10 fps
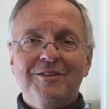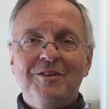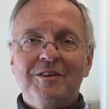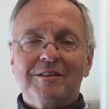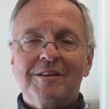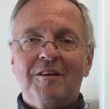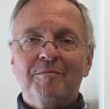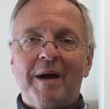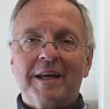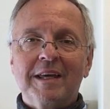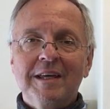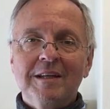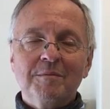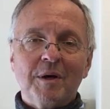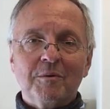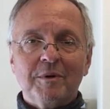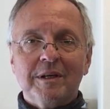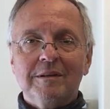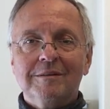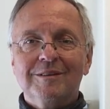tune itself back in, but
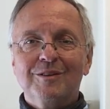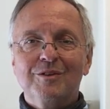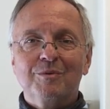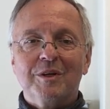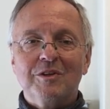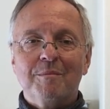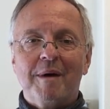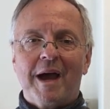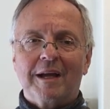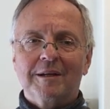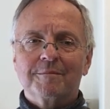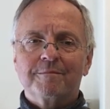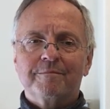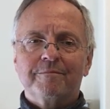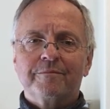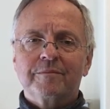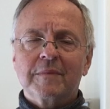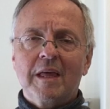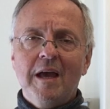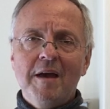we switch it back.
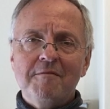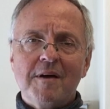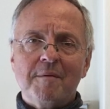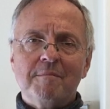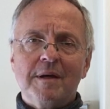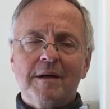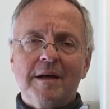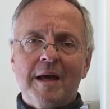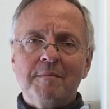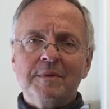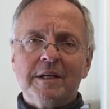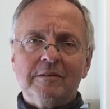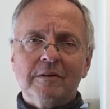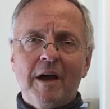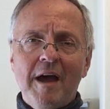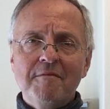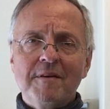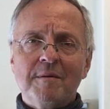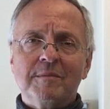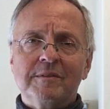FM, MD. So
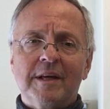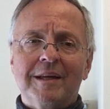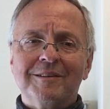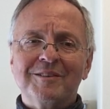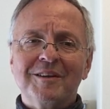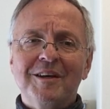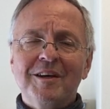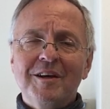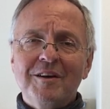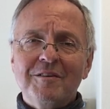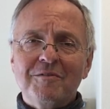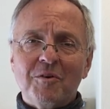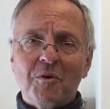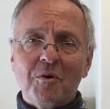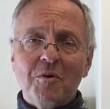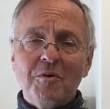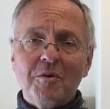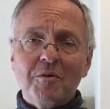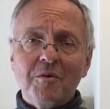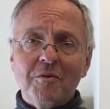FM stands for
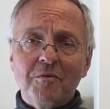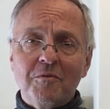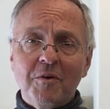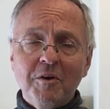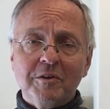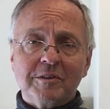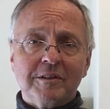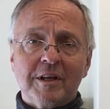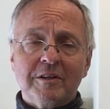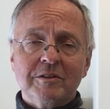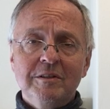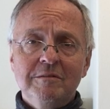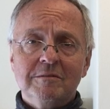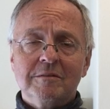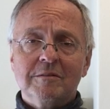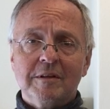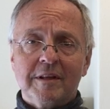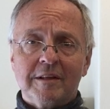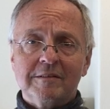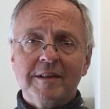focused attention.
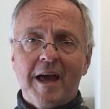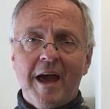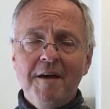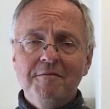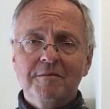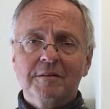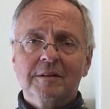That's the F.